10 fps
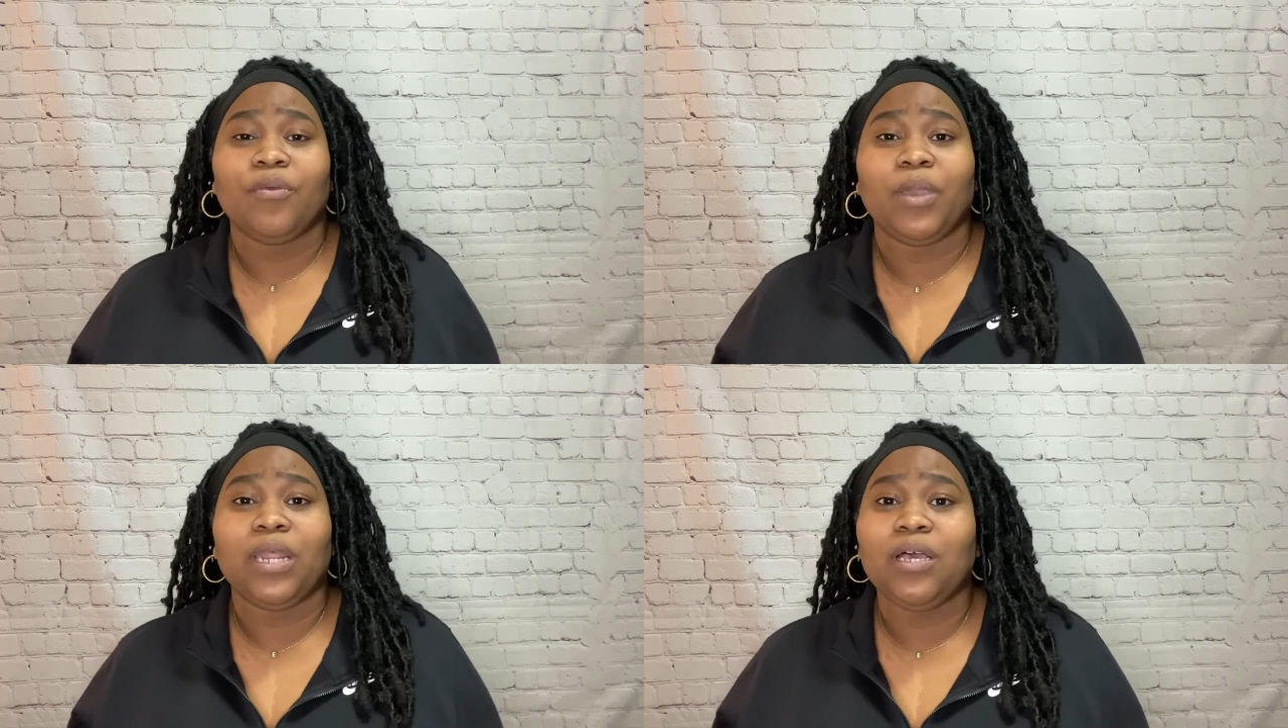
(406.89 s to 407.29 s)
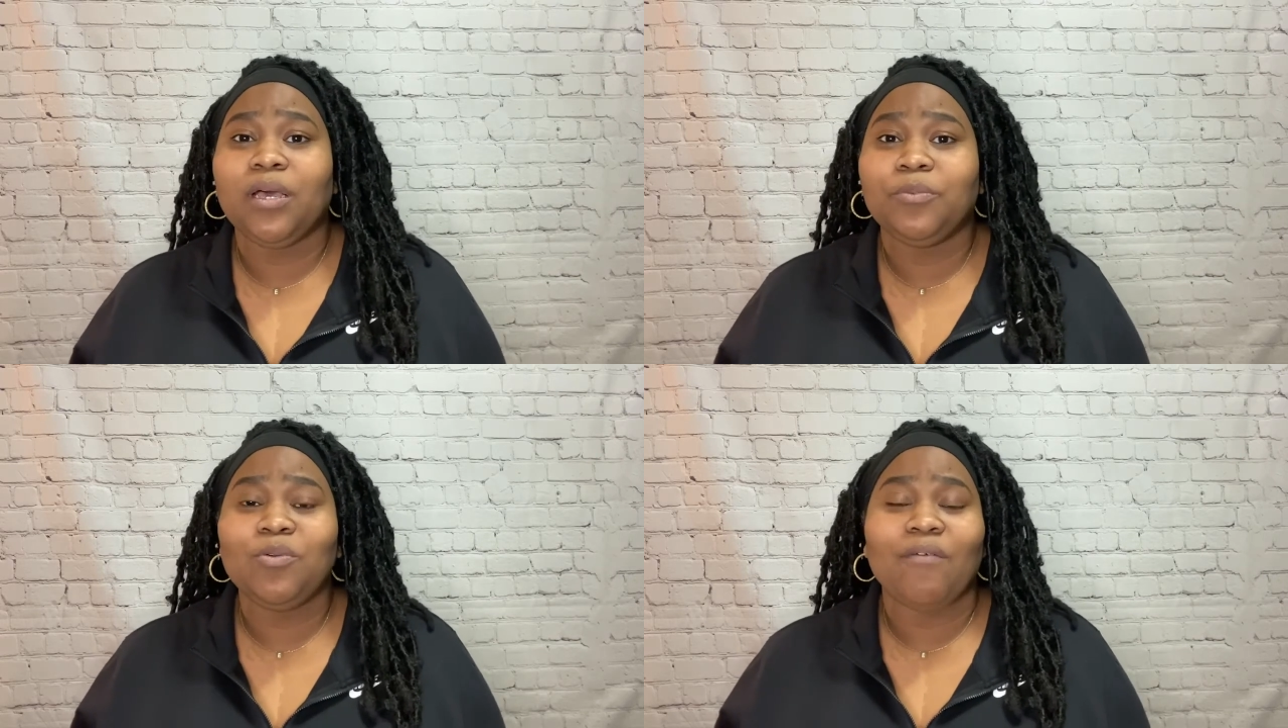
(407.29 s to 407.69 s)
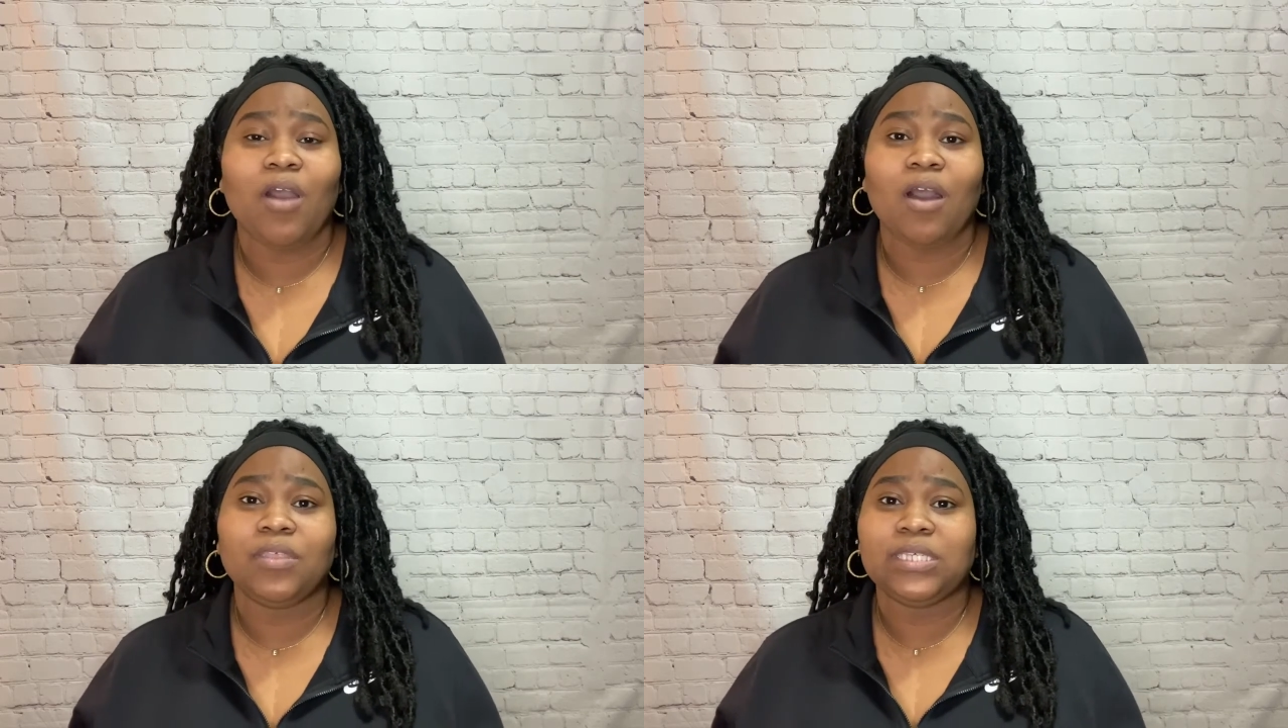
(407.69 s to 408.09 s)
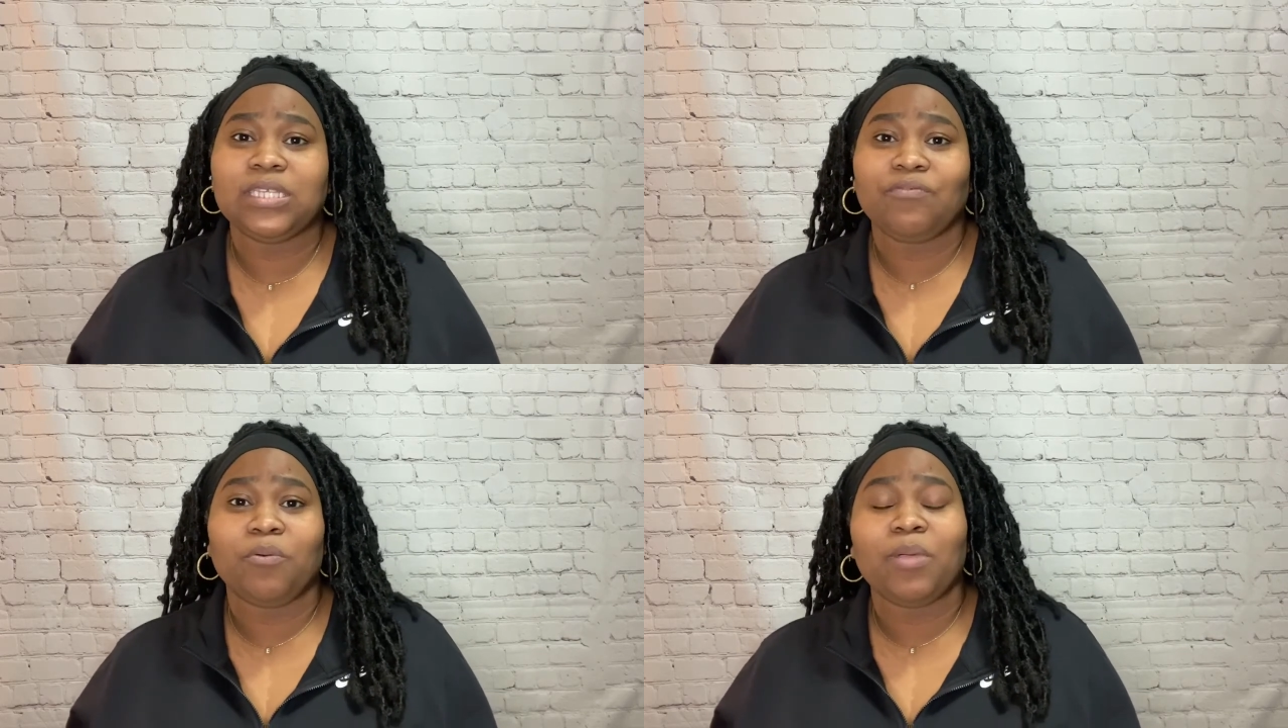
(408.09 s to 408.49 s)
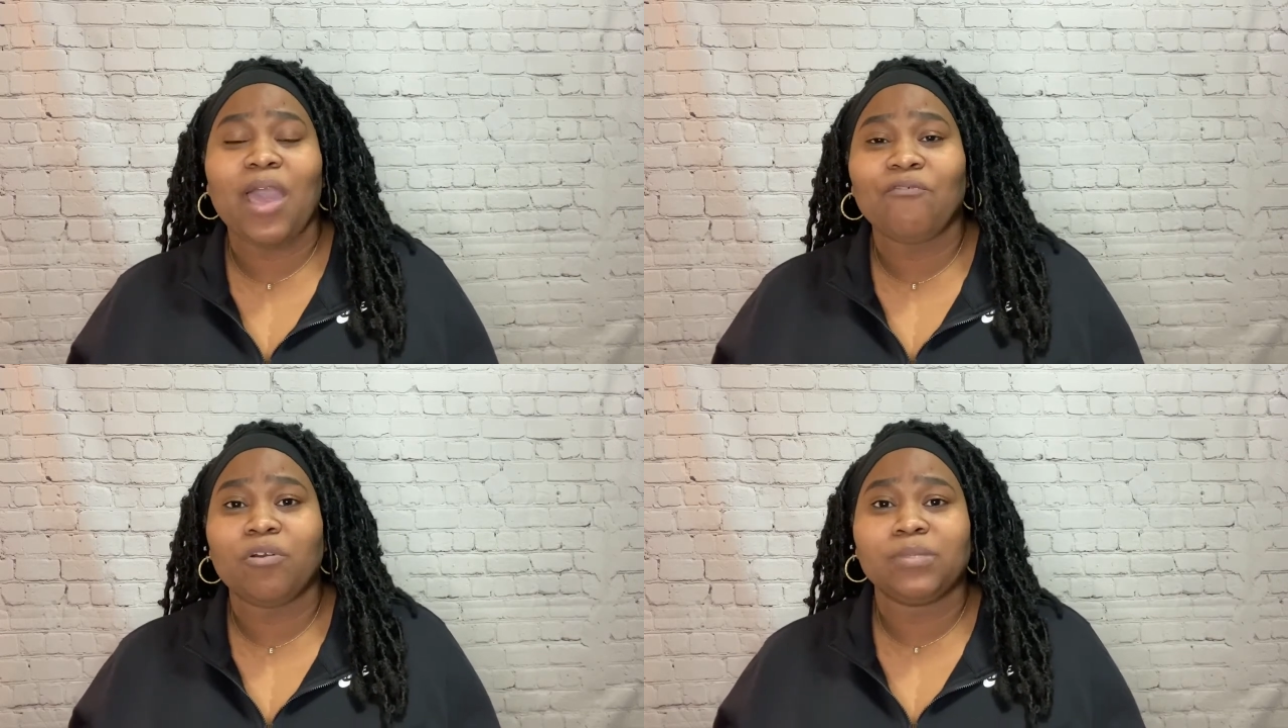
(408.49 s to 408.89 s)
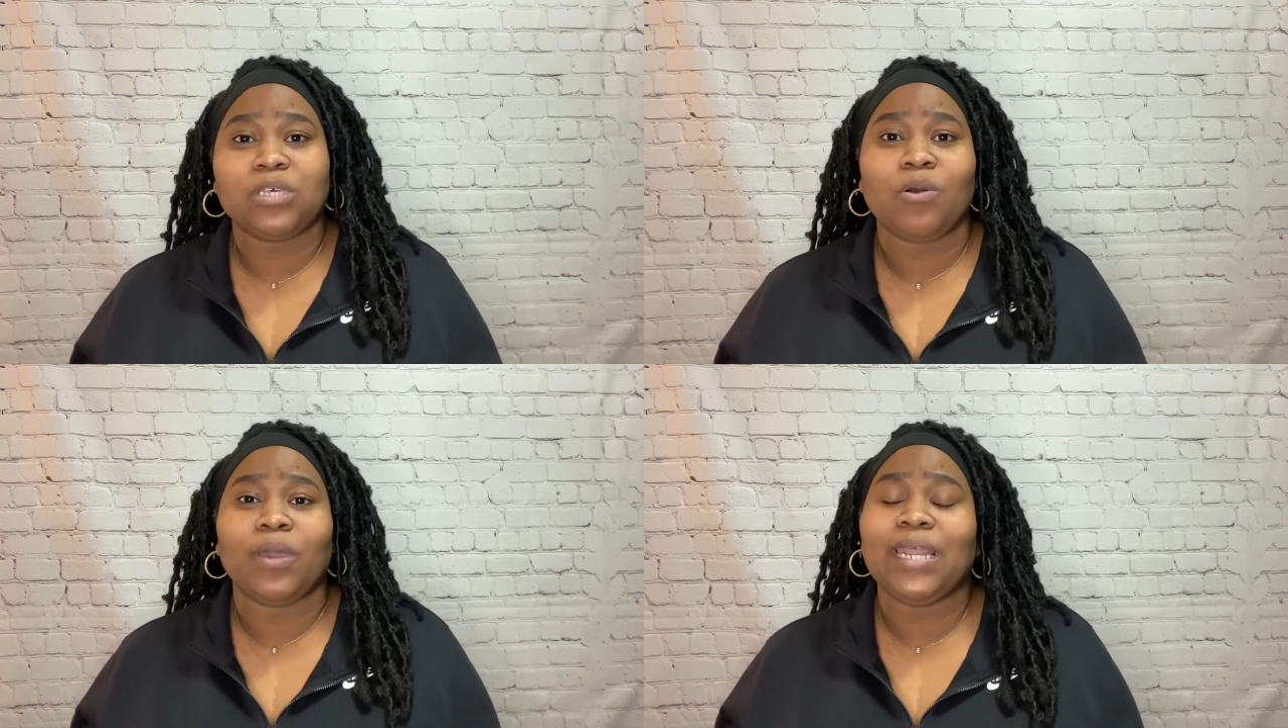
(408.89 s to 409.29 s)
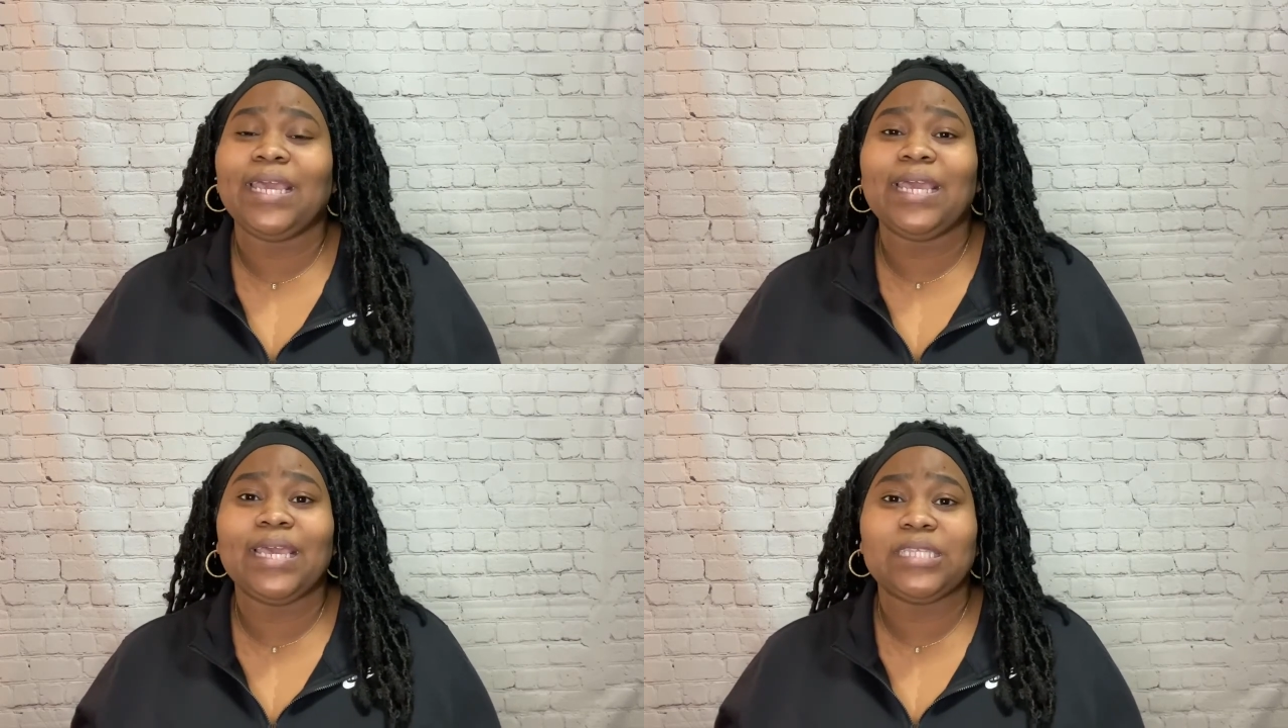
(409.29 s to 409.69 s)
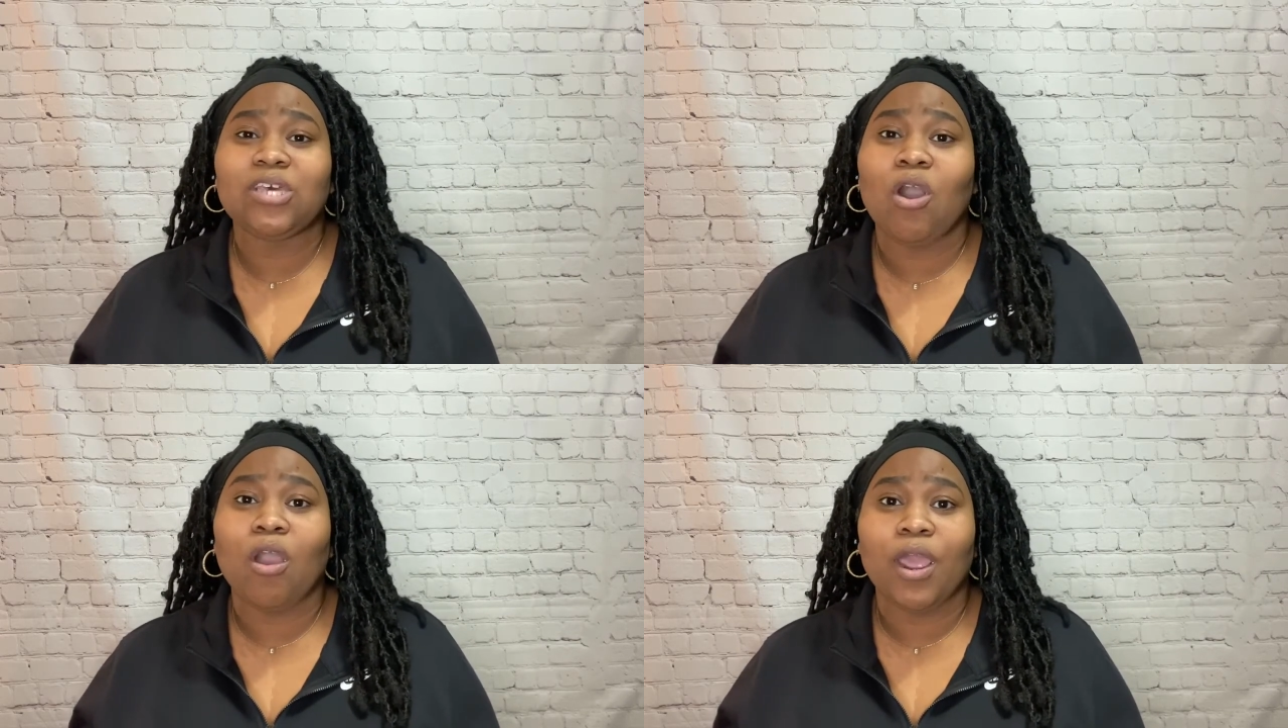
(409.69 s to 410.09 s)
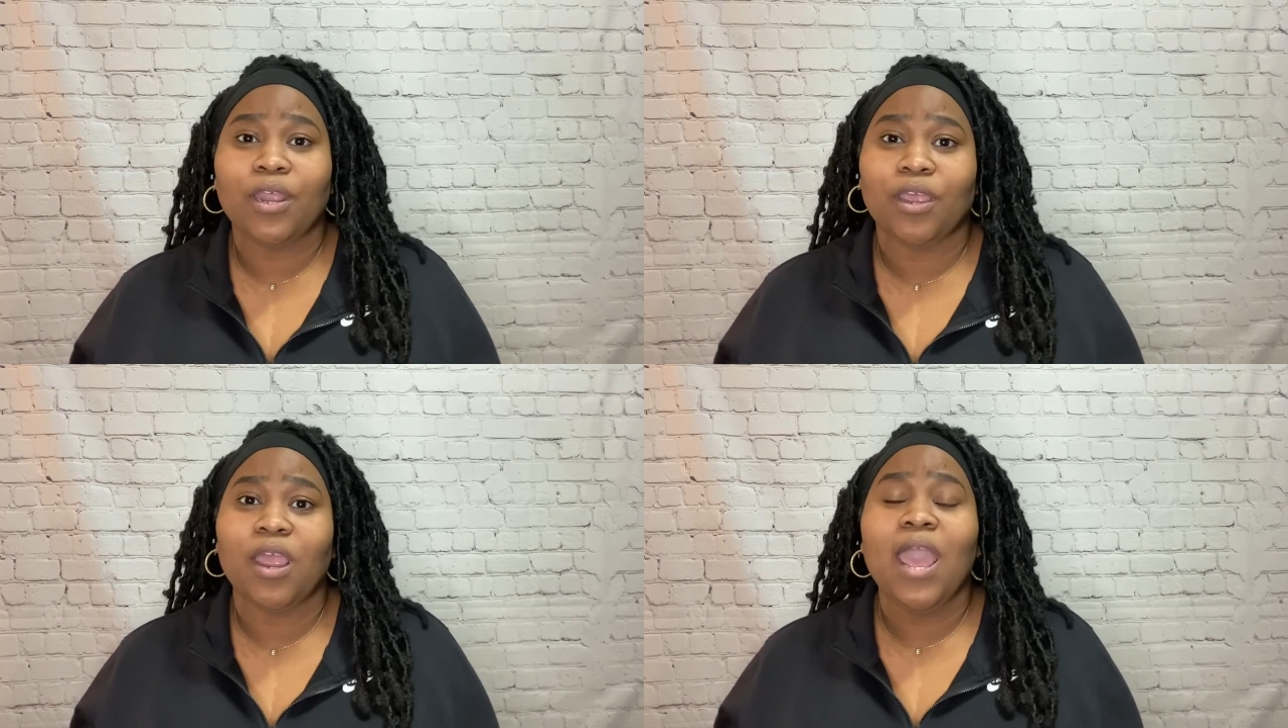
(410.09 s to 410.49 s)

ThredUp, you have all these different platforms going. It gets harder